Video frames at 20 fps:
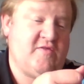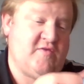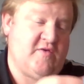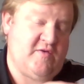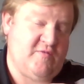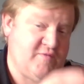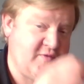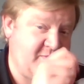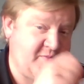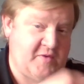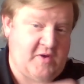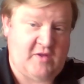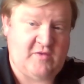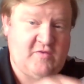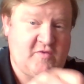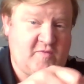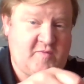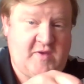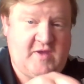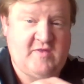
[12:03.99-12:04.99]
So I ripped all
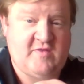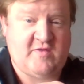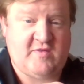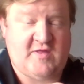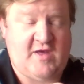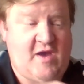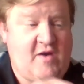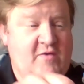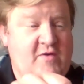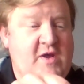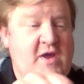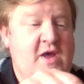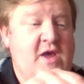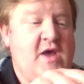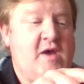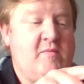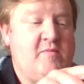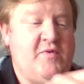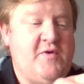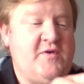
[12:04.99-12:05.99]
those pieces out,
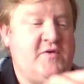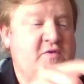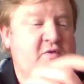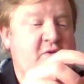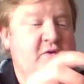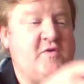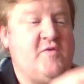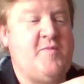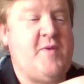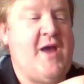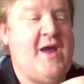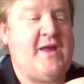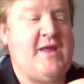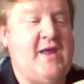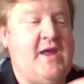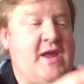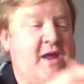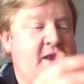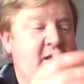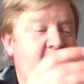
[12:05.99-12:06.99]
put doors back
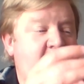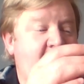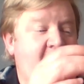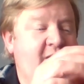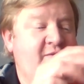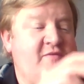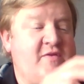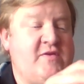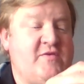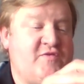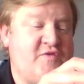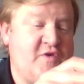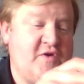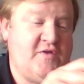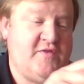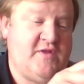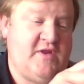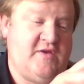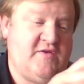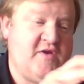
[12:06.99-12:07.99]
in. I even
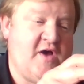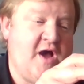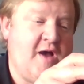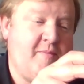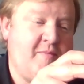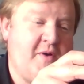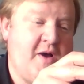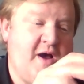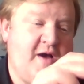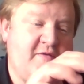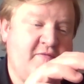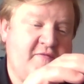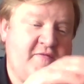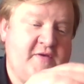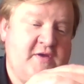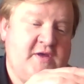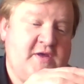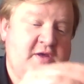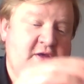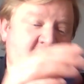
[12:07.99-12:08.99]
took the top off
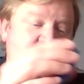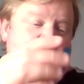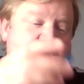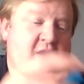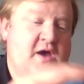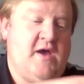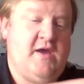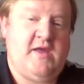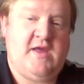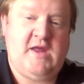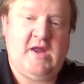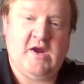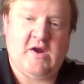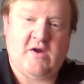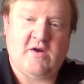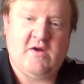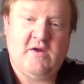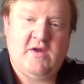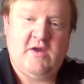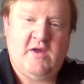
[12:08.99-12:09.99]

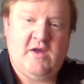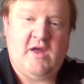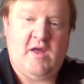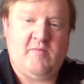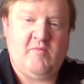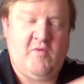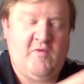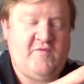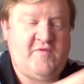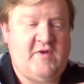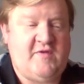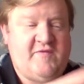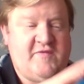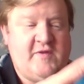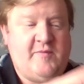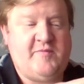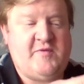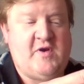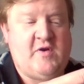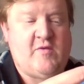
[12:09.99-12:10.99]
here and
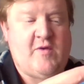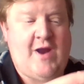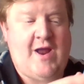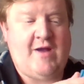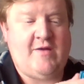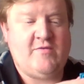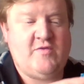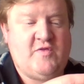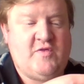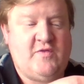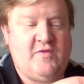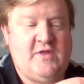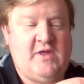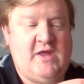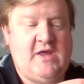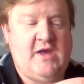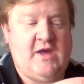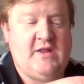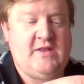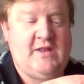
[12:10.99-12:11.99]
flipped it around so
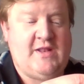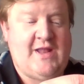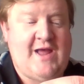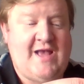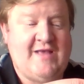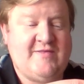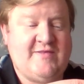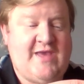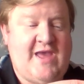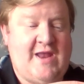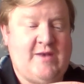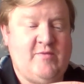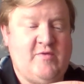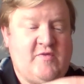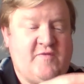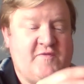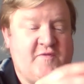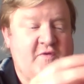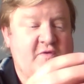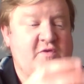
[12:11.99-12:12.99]
the las cannon
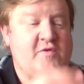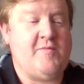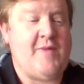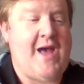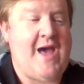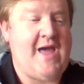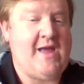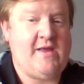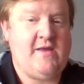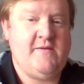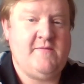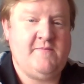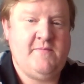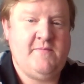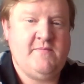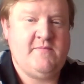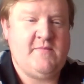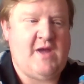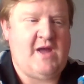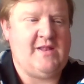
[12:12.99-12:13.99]
was further back.
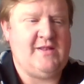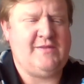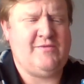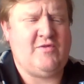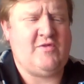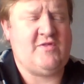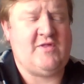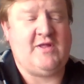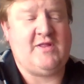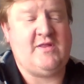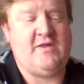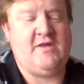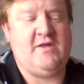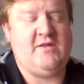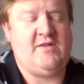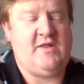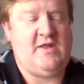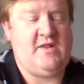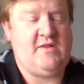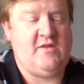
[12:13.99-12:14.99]
I just like
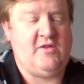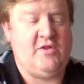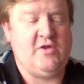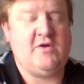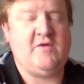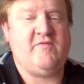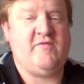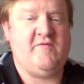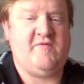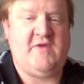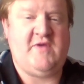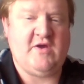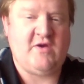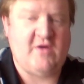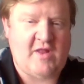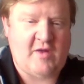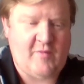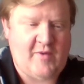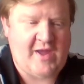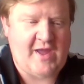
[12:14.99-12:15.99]
the look of the
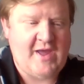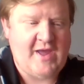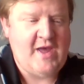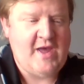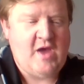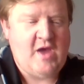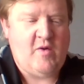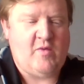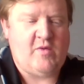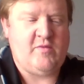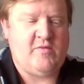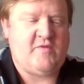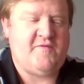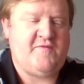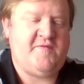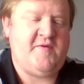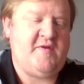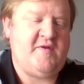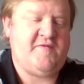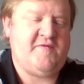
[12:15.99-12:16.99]
vehicle that way. When it was
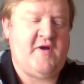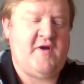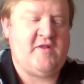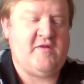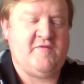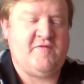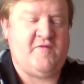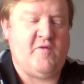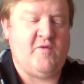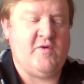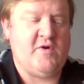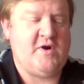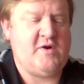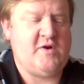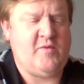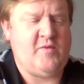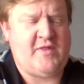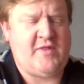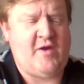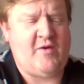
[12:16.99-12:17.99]
fit farther
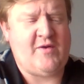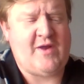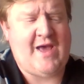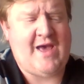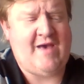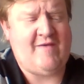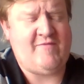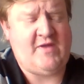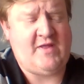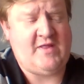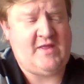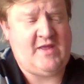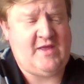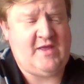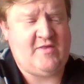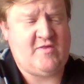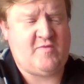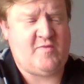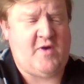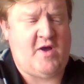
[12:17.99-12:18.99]
forward without having the
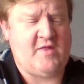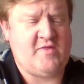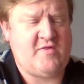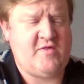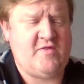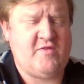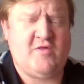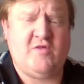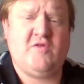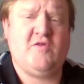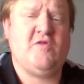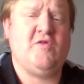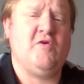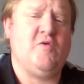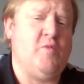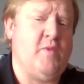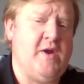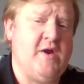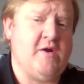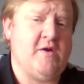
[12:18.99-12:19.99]
sponsons, it just
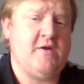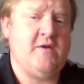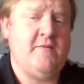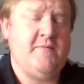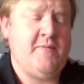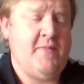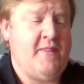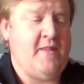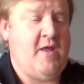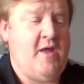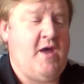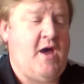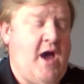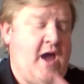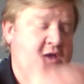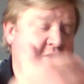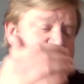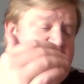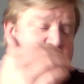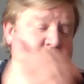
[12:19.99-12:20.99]
looked weird. I
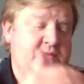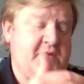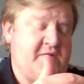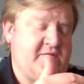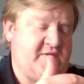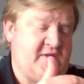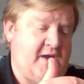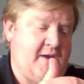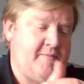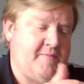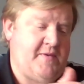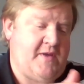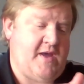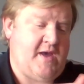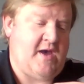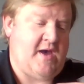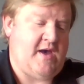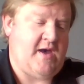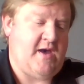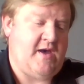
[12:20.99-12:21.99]
also built up
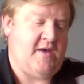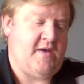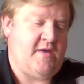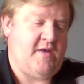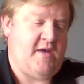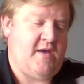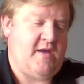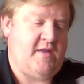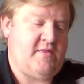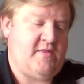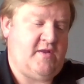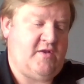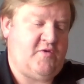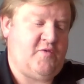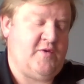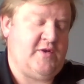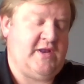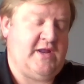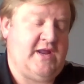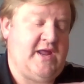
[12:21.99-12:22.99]
the
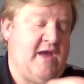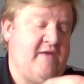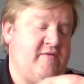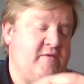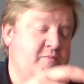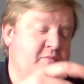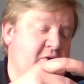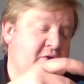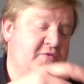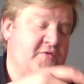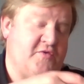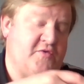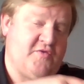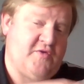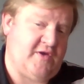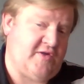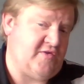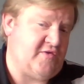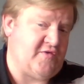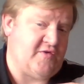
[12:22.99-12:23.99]
twin link heavy bolter so I
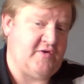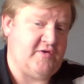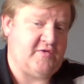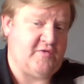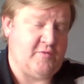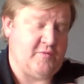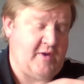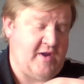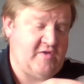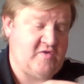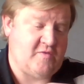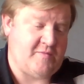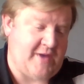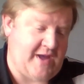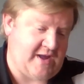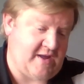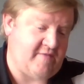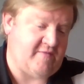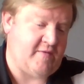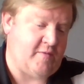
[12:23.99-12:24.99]
could turn it to a
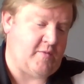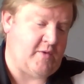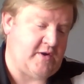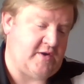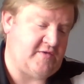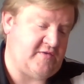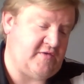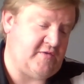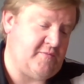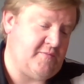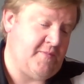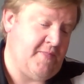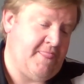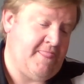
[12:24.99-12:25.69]
Razorback if I wanted to.